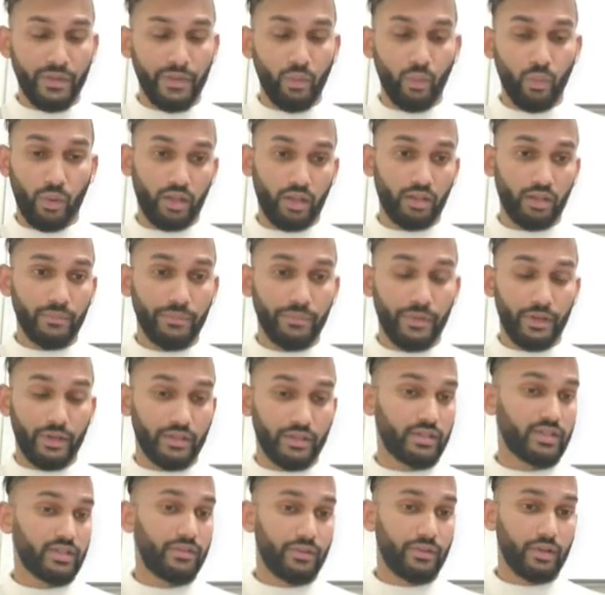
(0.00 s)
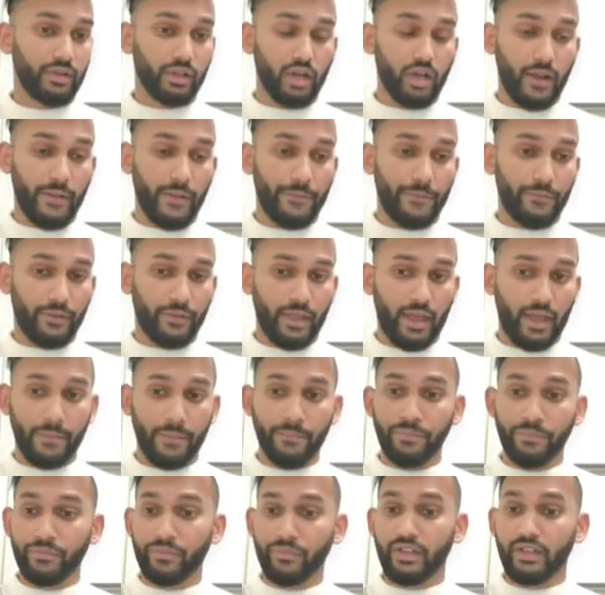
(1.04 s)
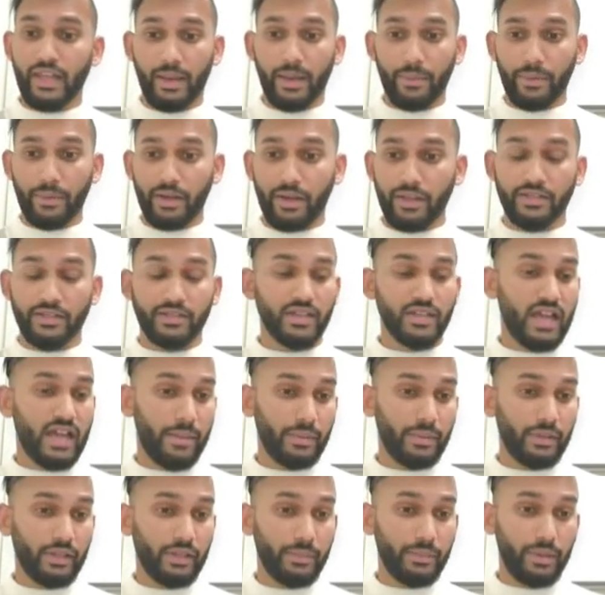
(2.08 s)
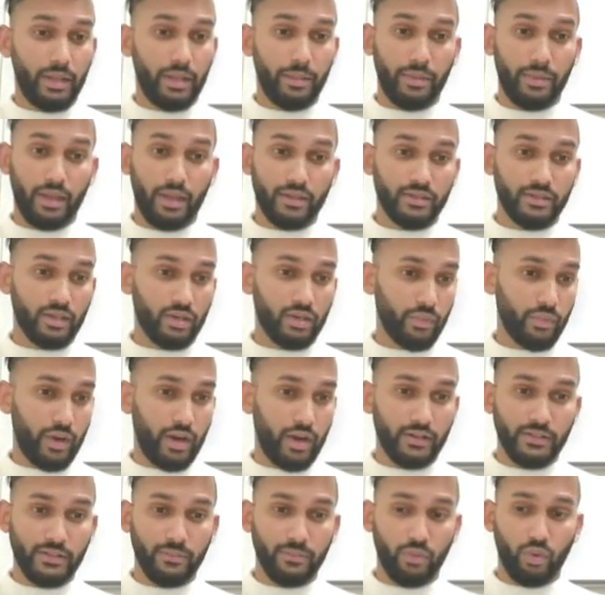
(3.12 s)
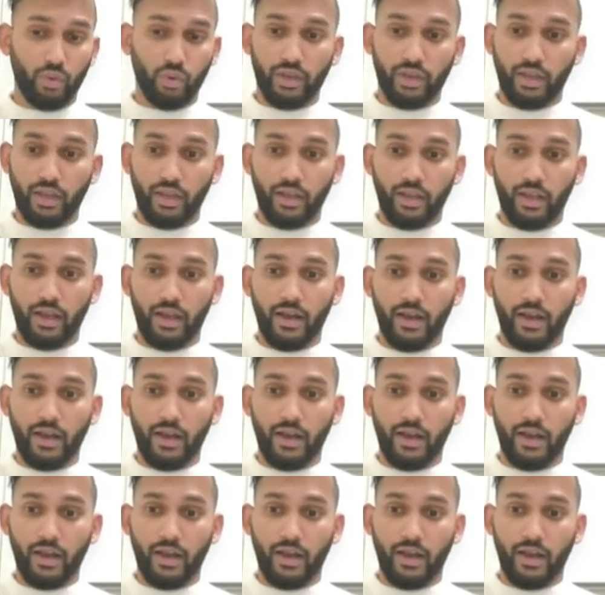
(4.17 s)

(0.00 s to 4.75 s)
Well, there's several causes for that: diabetes, hyperlipidemia, cigarette smoking,